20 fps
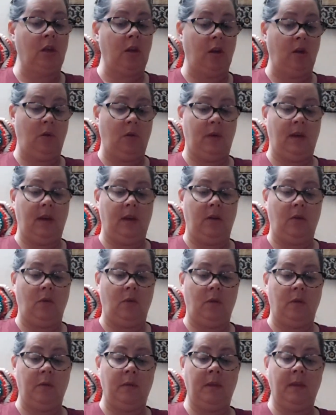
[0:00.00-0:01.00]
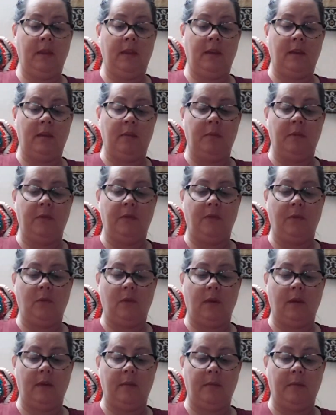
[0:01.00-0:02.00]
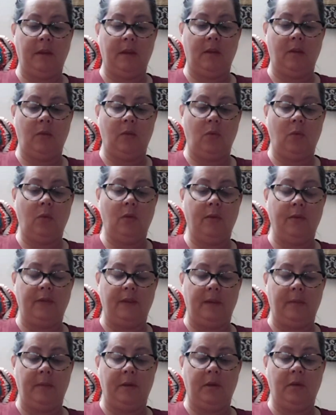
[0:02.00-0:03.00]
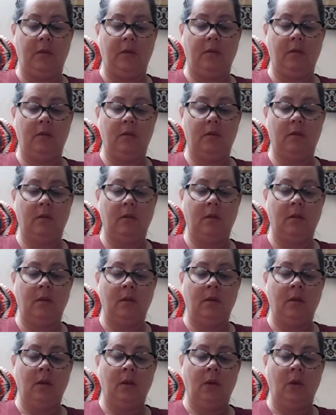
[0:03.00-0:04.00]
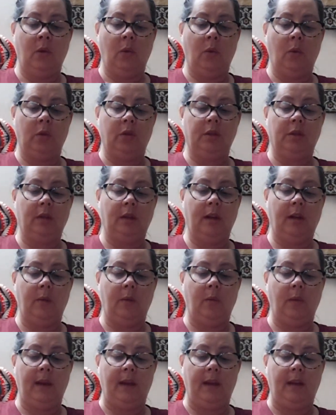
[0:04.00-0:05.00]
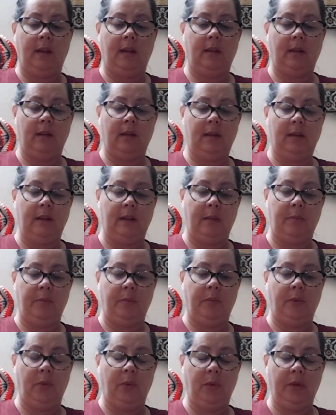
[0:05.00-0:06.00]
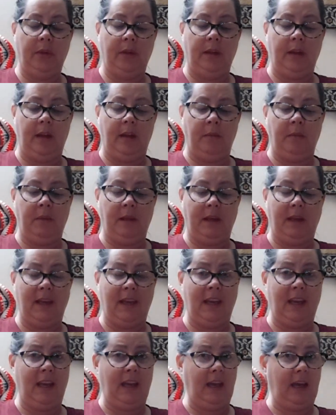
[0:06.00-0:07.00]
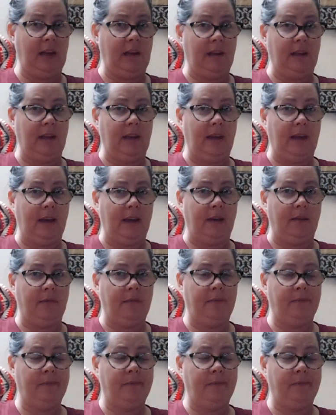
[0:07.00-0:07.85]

go get an ornament that can be for a male or female? Or should I wait till I pull the name out of the hat?